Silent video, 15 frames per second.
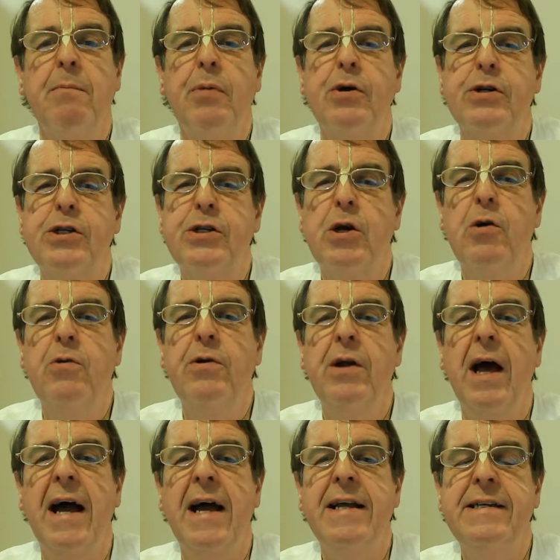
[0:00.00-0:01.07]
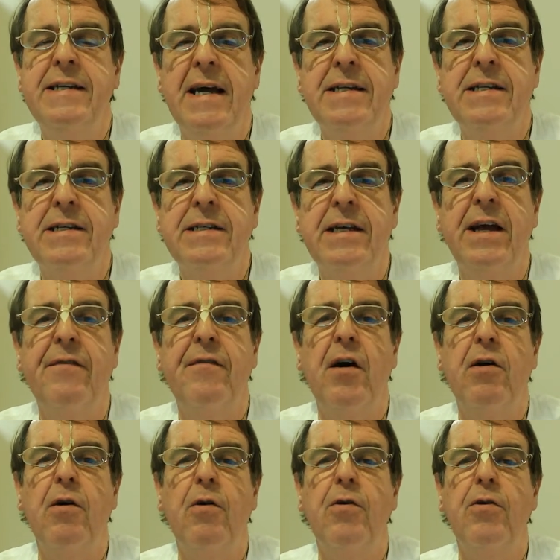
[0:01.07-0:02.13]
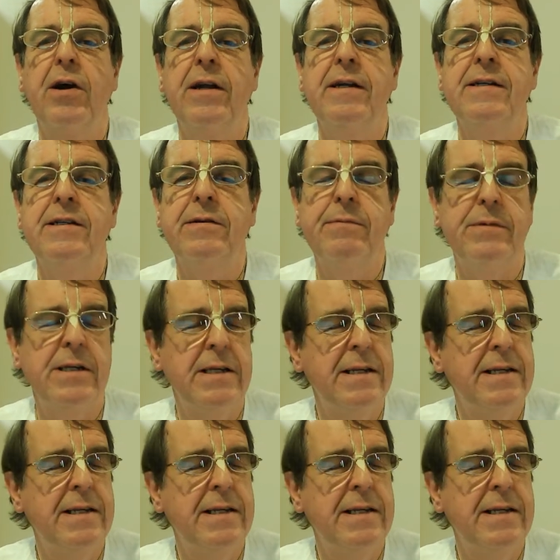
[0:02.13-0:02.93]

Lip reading: persona identity of our organism